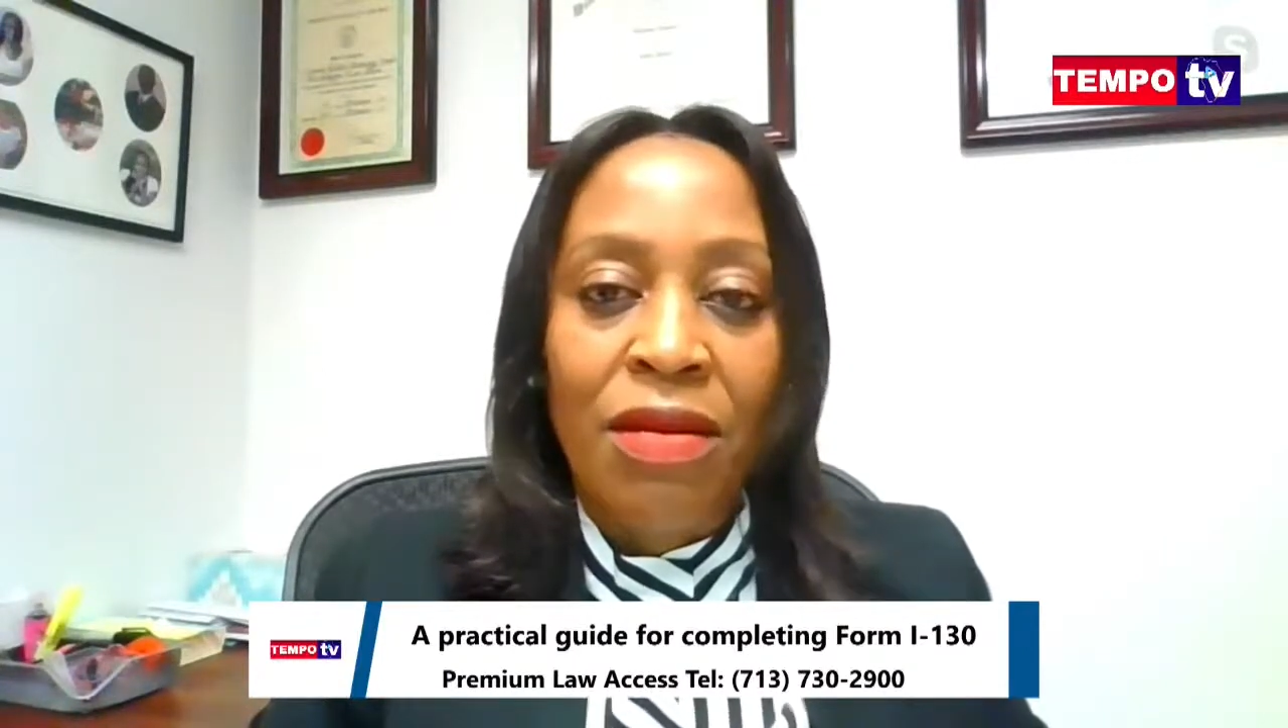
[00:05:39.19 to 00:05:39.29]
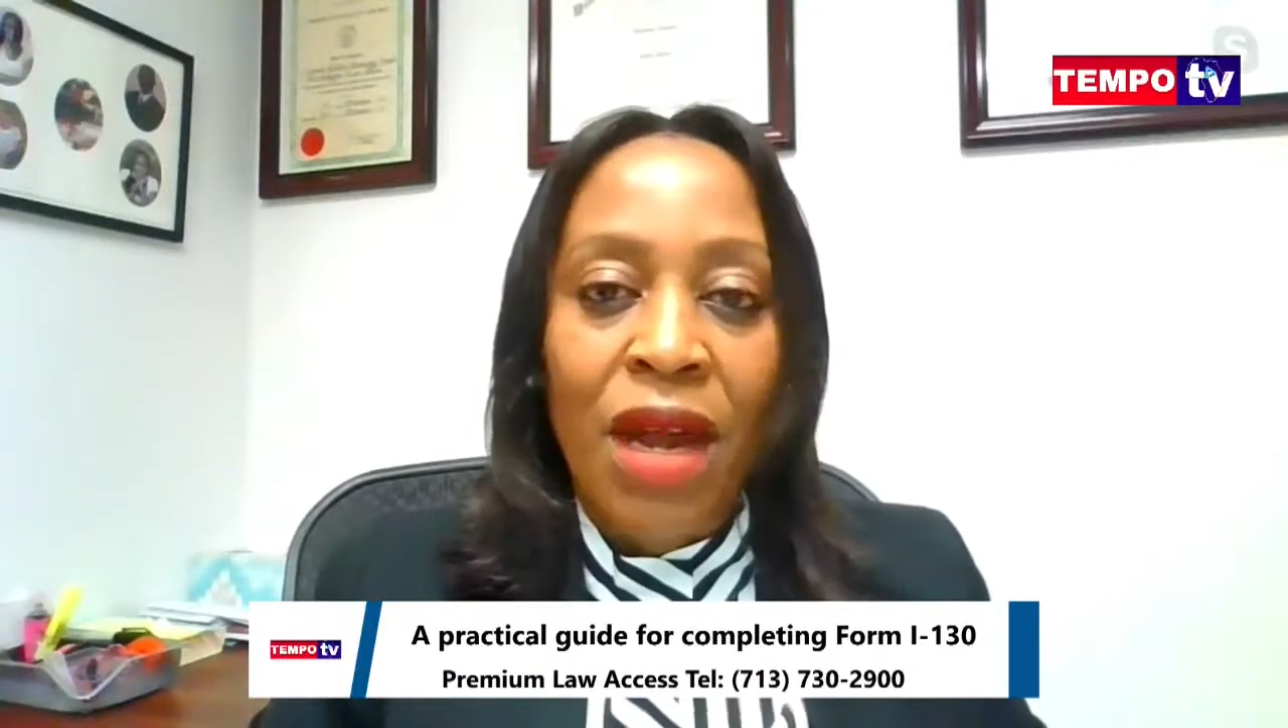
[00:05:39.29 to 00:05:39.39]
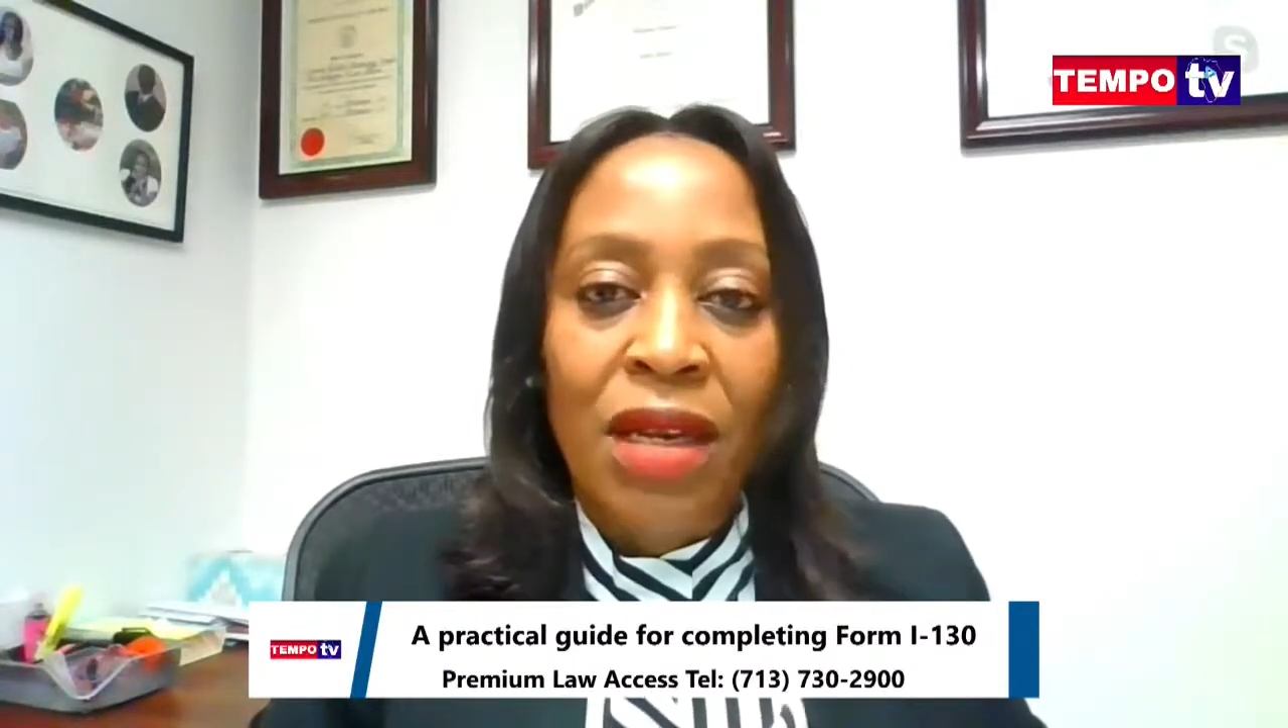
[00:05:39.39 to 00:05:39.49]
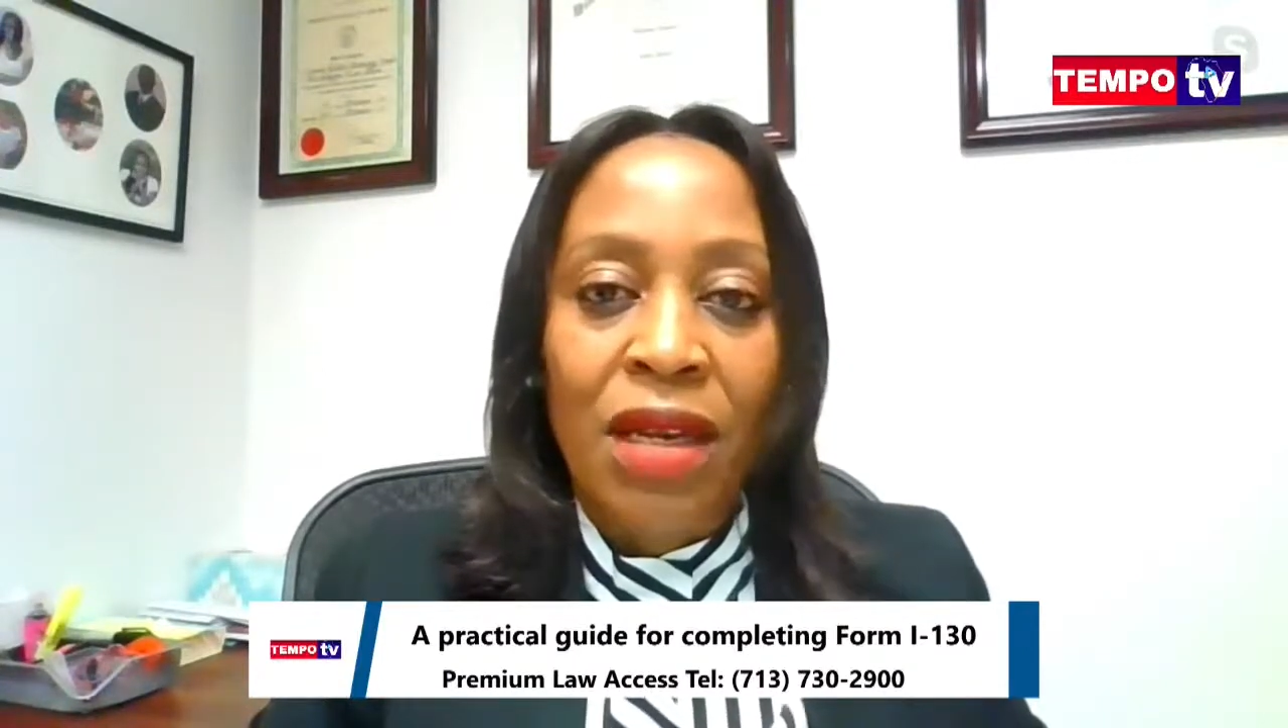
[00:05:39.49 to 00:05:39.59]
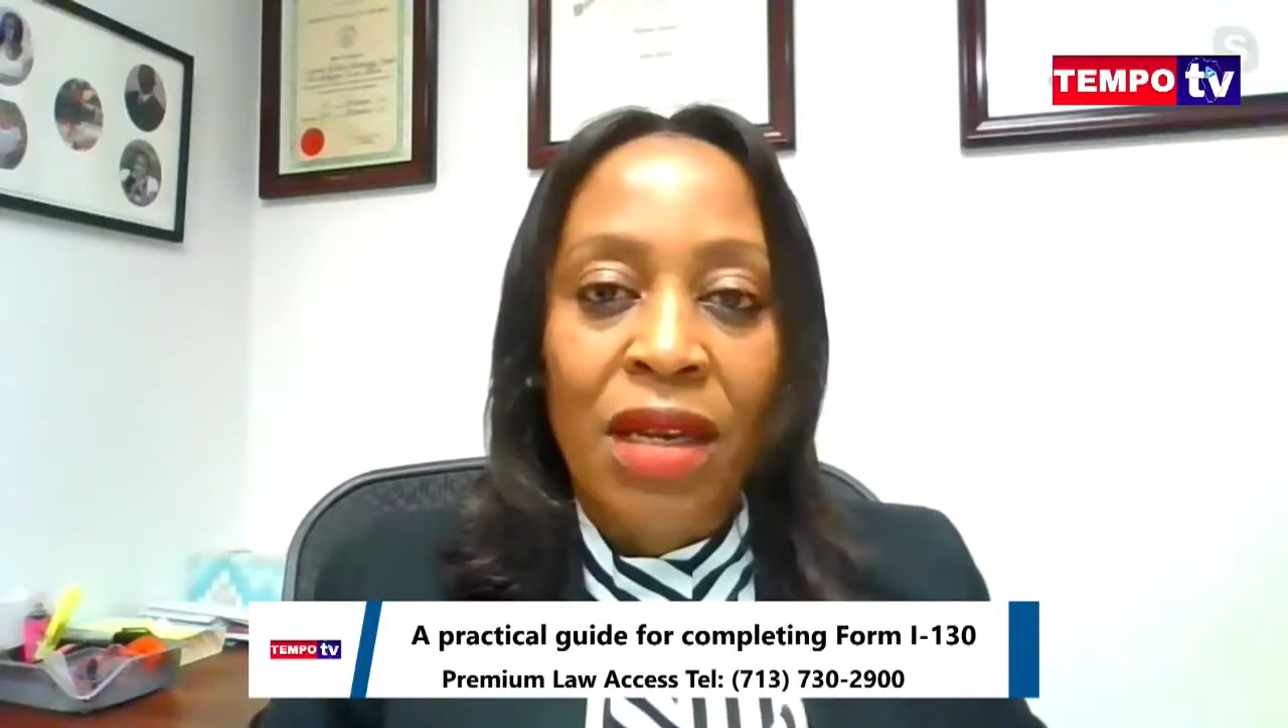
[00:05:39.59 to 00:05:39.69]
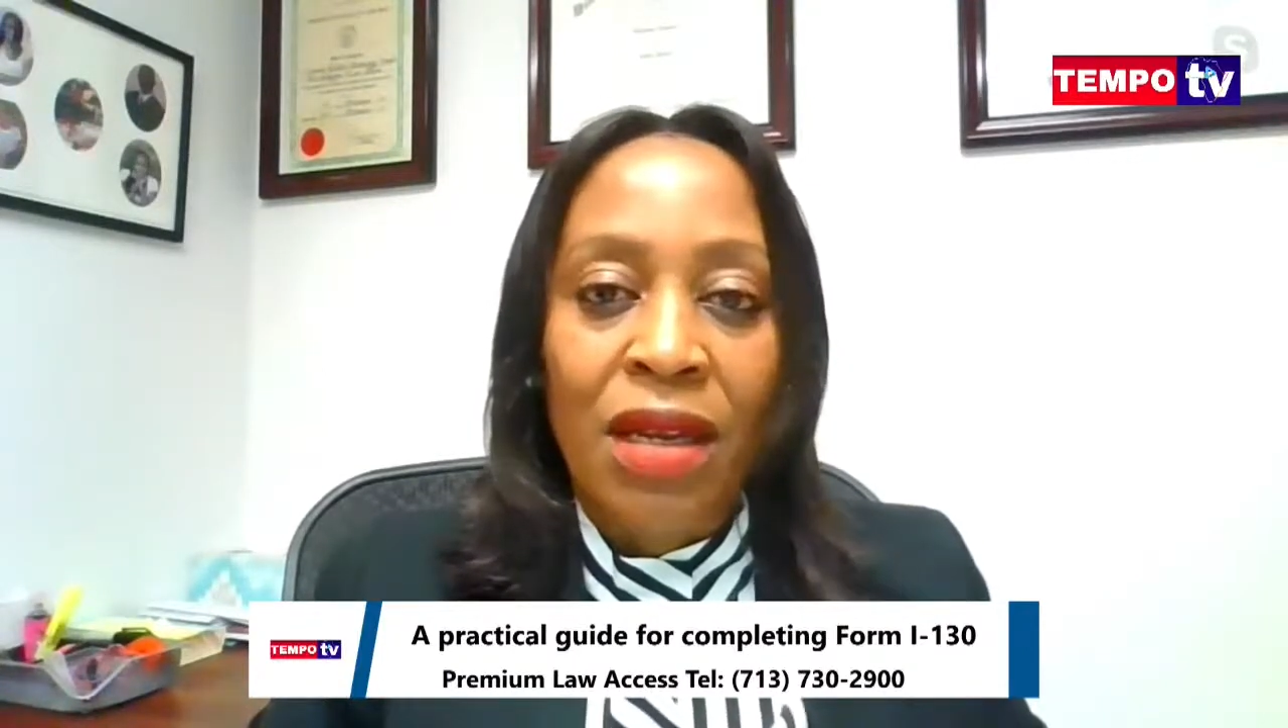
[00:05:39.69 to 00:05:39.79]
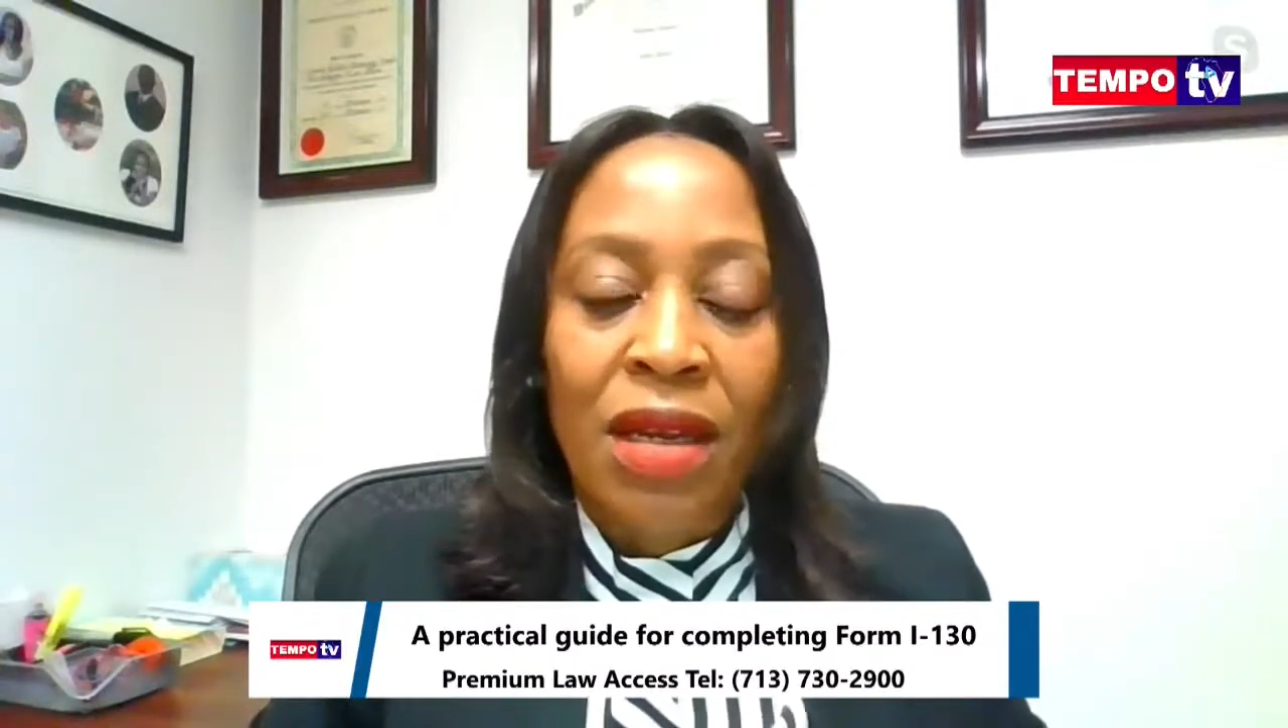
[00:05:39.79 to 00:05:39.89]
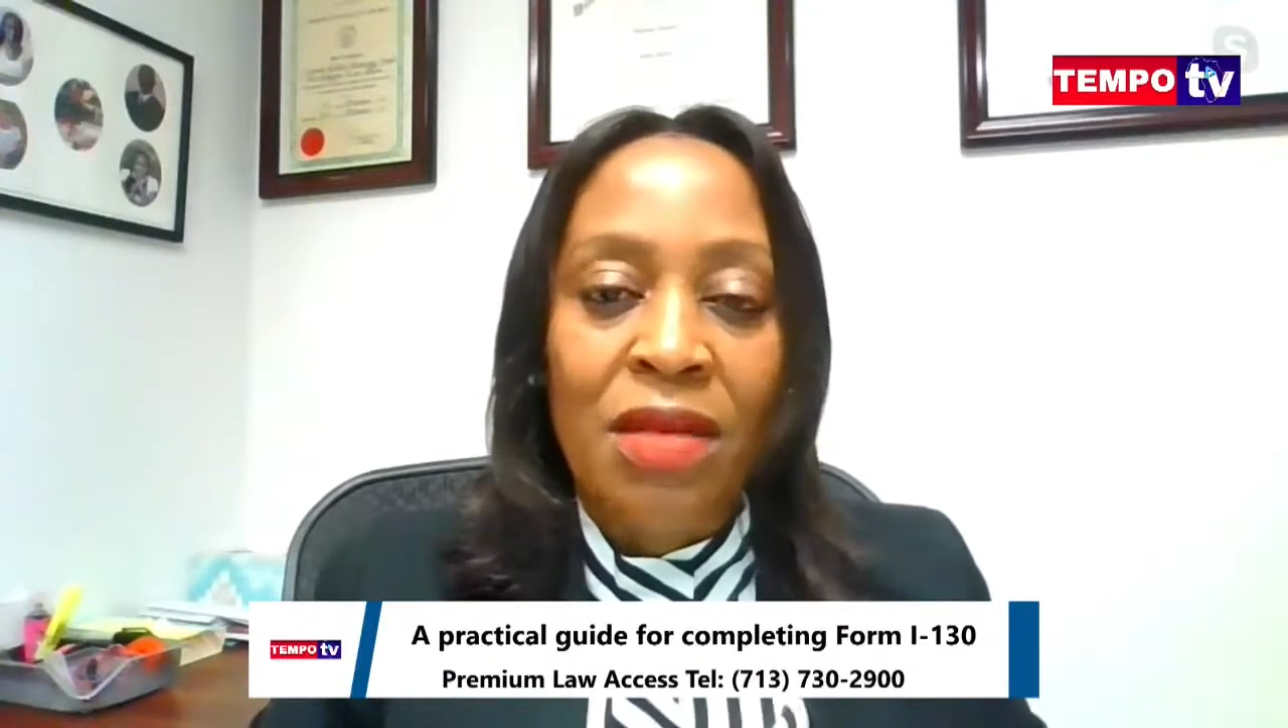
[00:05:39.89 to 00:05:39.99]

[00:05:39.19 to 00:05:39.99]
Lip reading: Rather,